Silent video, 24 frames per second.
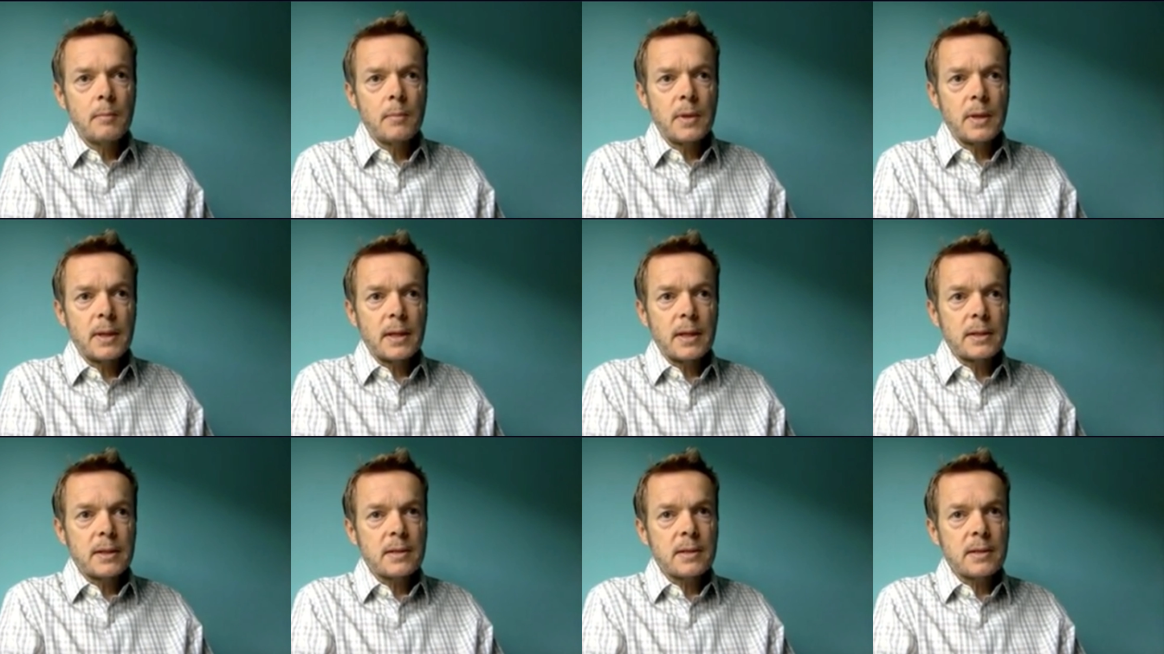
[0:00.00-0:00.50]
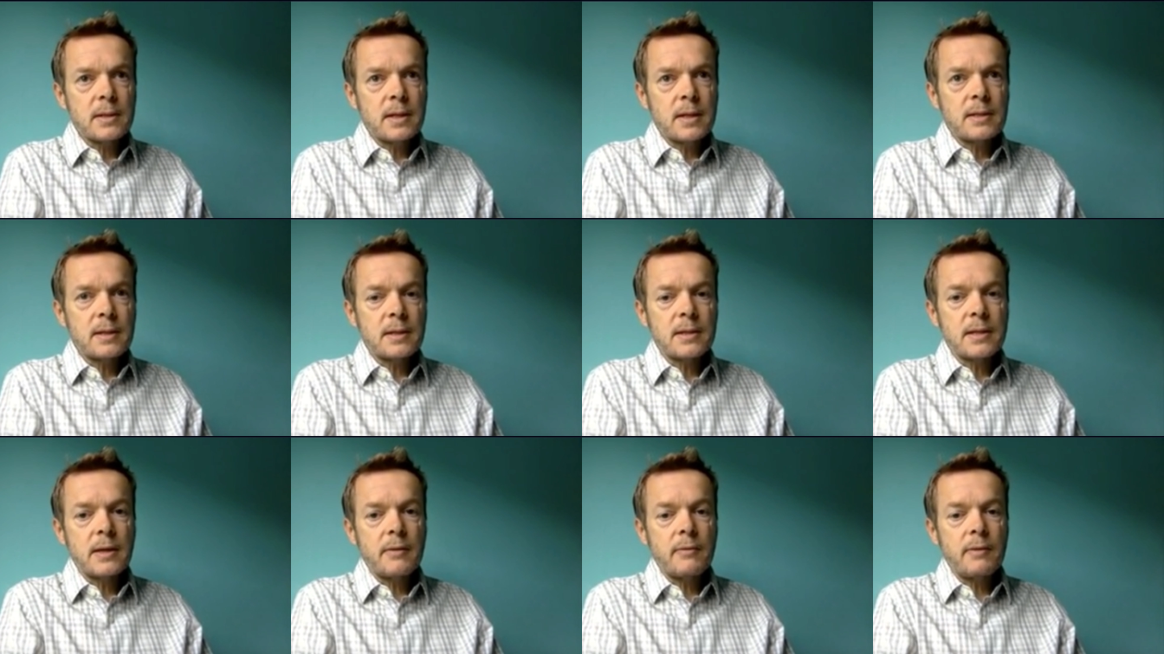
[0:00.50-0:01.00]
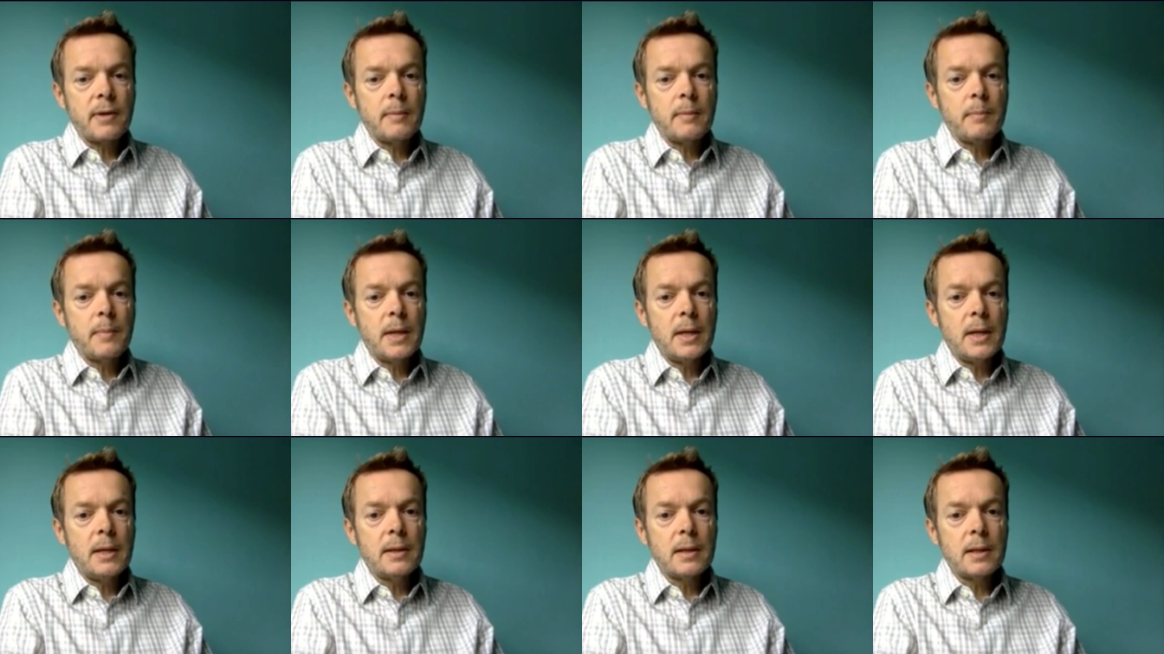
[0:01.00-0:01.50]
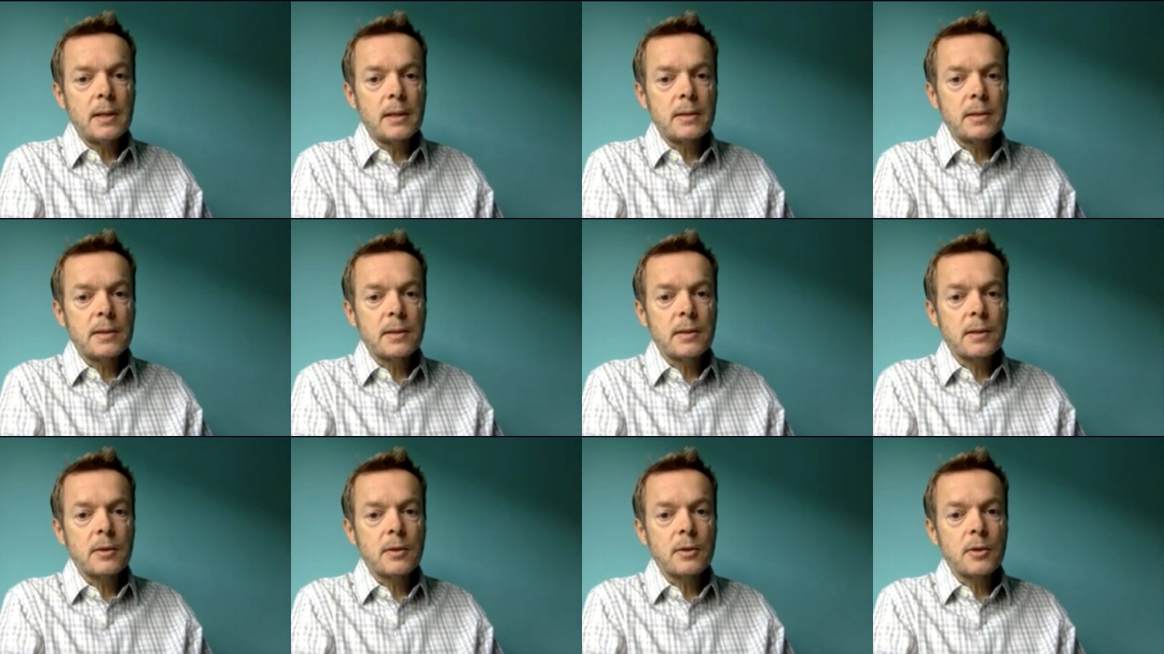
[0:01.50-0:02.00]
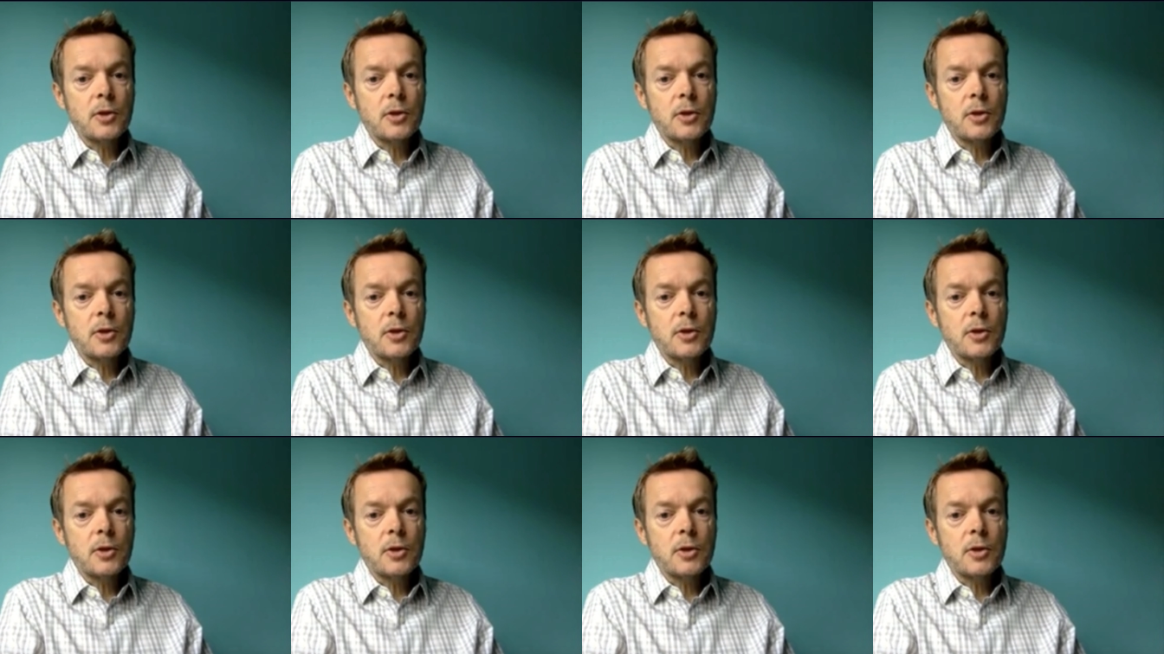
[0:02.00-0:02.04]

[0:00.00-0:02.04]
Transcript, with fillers: but that doesn't necessarily mean that